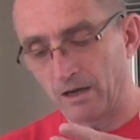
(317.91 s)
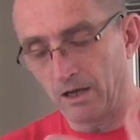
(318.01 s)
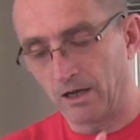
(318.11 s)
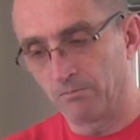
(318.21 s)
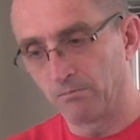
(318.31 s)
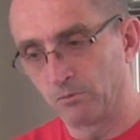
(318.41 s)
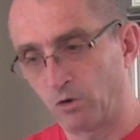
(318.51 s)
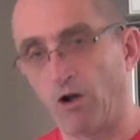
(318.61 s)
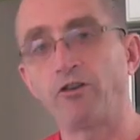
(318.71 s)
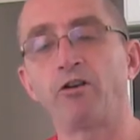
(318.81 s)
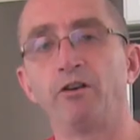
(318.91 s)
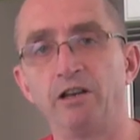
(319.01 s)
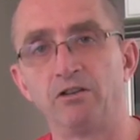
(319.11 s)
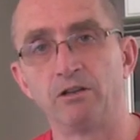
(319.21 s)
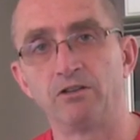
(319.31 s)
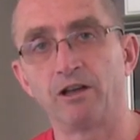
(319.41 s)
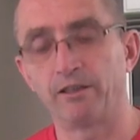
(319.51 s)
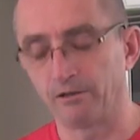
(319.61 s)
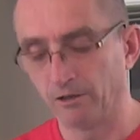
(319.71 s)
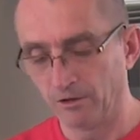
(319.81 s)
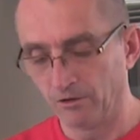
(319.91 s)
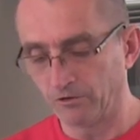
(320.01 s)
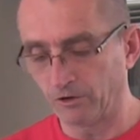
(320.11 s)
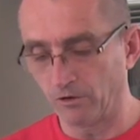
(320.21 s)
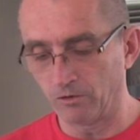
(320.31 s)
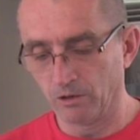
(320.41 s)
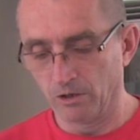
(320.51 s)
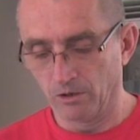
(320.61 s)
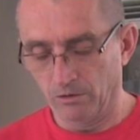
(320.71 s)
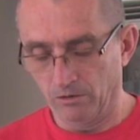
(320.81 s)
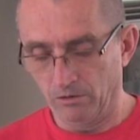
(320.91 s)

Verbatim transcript: um, contrary to each other. So